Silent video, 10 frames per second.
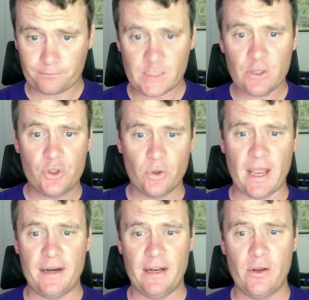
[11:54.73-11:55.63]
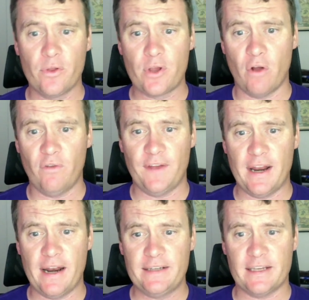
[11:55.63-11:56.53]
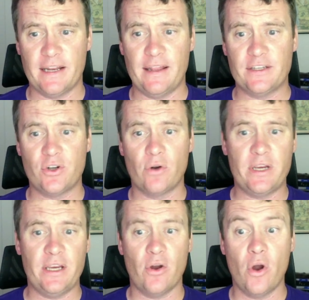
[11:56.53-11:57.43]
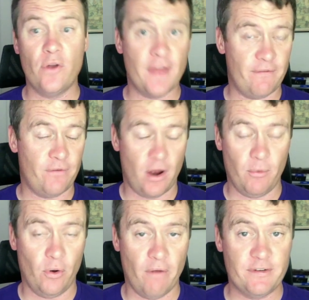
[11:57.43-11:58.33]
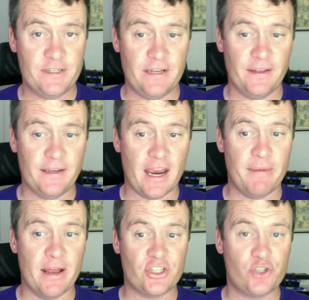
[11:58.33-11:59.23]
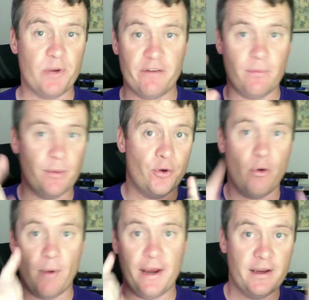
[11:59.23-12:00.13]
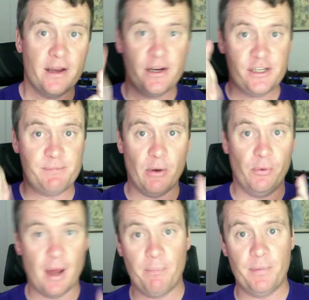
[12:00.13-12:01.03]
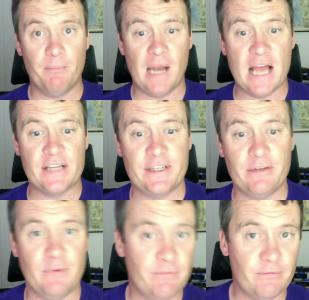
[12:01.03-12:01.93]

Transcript: Took out nearly all the cult fanatics, and then Stonky heard that fireball, obviously, and then came out swinging from the doorway, spelled up and blasting,